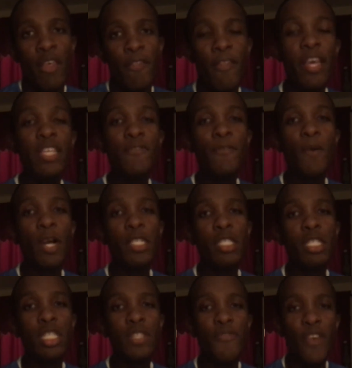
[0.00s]
Thanks for
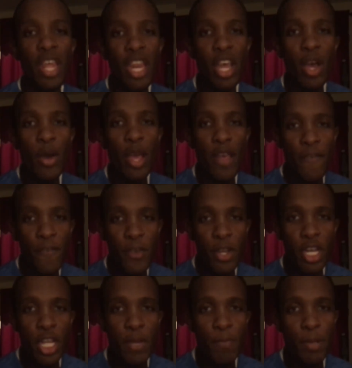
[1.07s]
watching this video. If you're
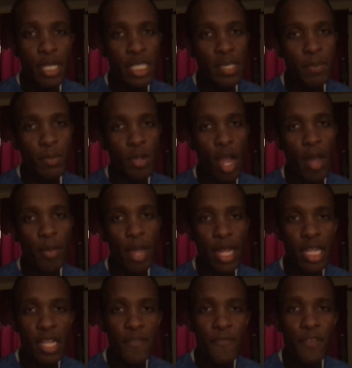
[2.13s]
new, please subscribe,
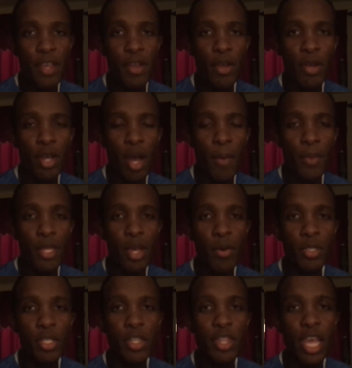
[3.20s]
like this video, comment down
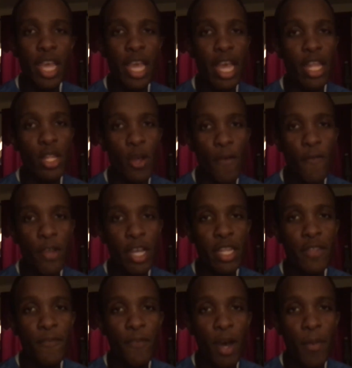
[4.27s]
what you think, and don't
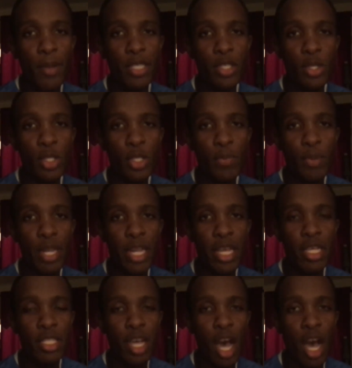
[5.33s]
forget to follow my social
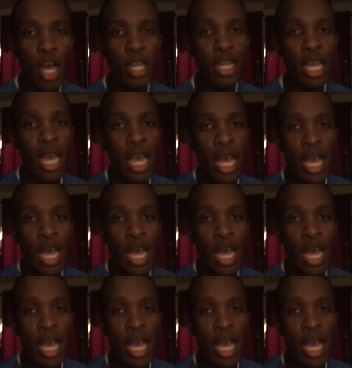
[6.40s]
medias on